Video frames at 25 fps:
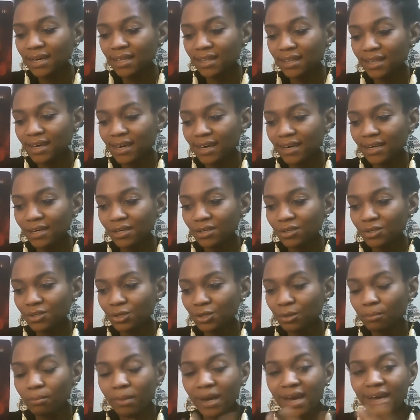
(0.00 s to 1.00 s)
that
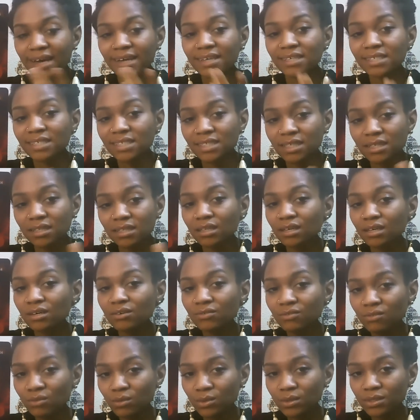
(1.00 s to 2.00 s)
your past
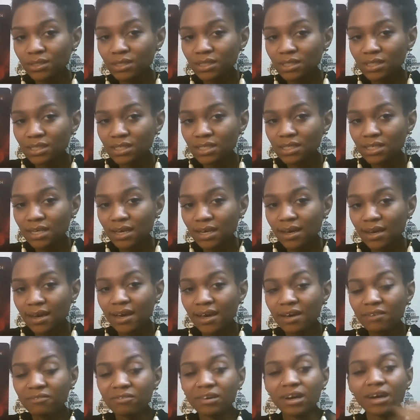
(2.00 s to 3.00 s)
loved ones
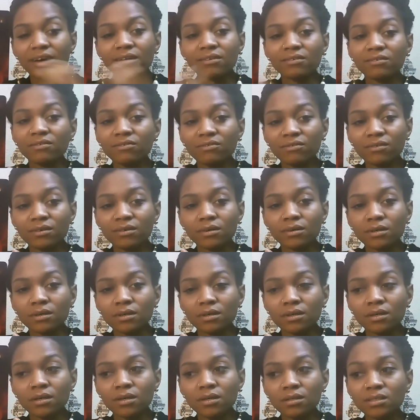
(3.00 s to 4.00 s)
have kind of
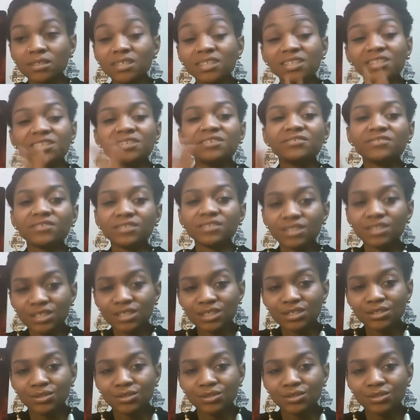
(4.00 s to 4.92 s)
given to